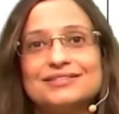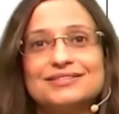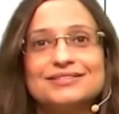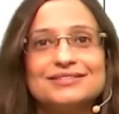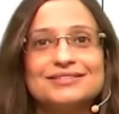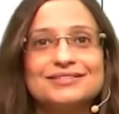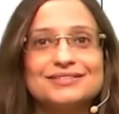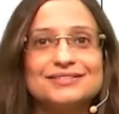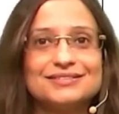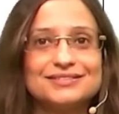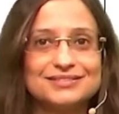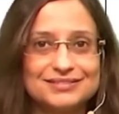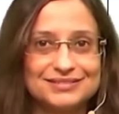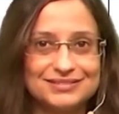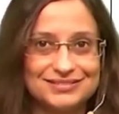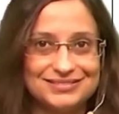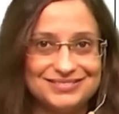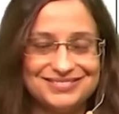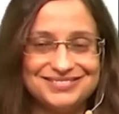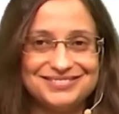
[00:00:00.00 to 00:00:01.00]

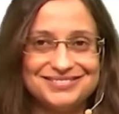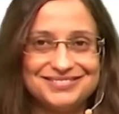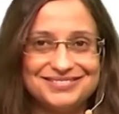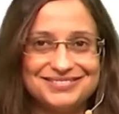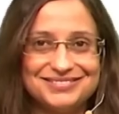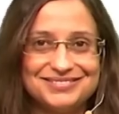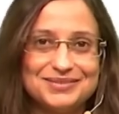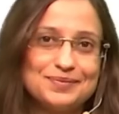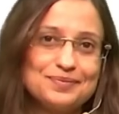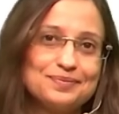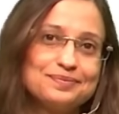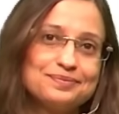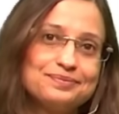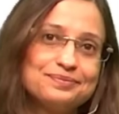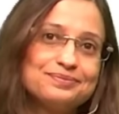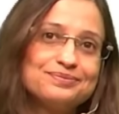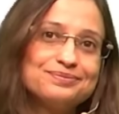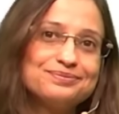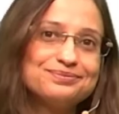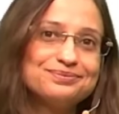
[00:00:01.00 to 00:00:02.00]

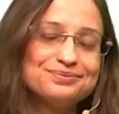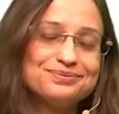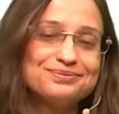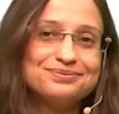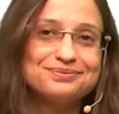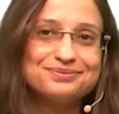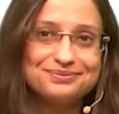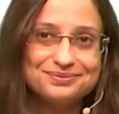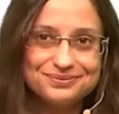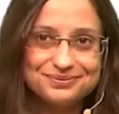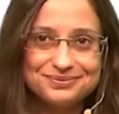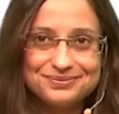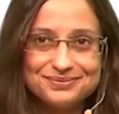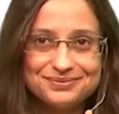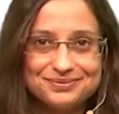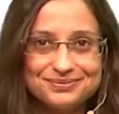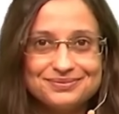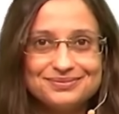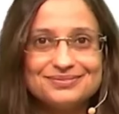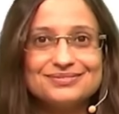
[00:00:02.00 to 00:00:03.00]

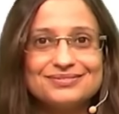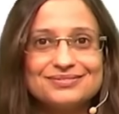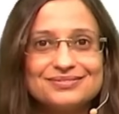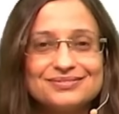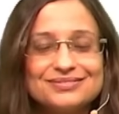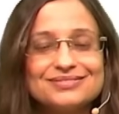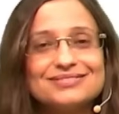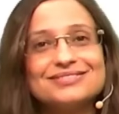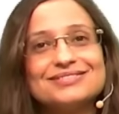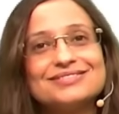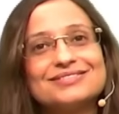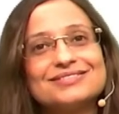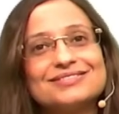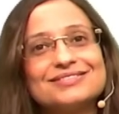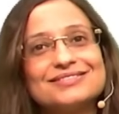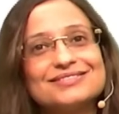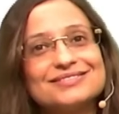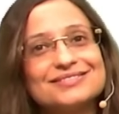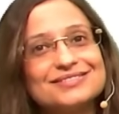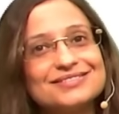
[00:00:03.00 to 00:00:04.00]

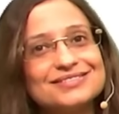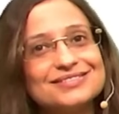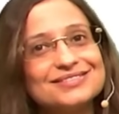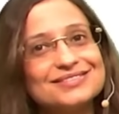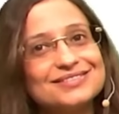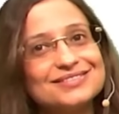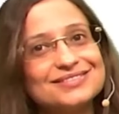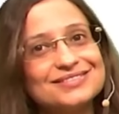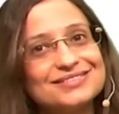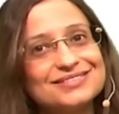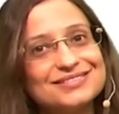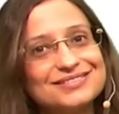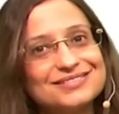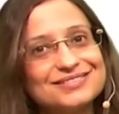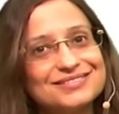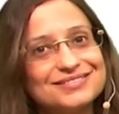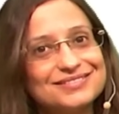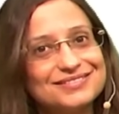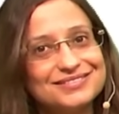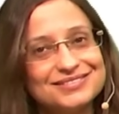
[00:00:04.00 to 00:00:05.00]

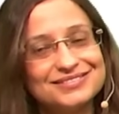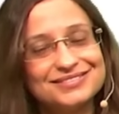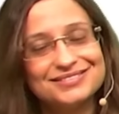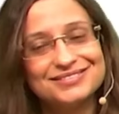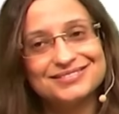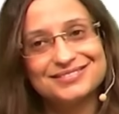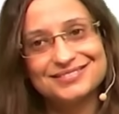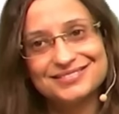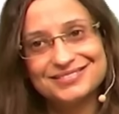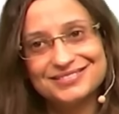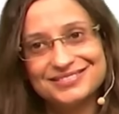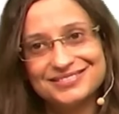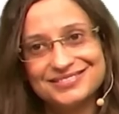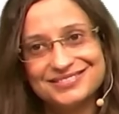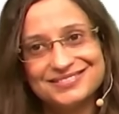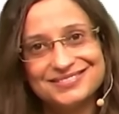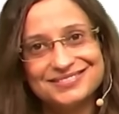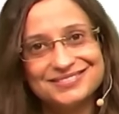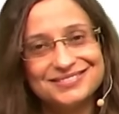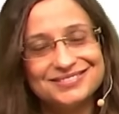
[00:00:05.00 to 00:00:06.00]

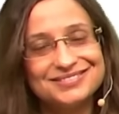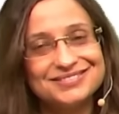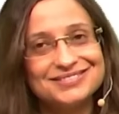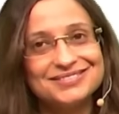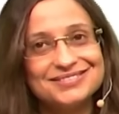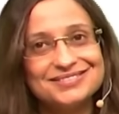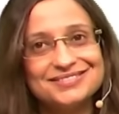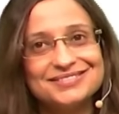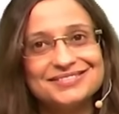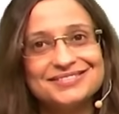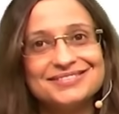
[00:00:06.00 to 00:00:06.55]
[no speech]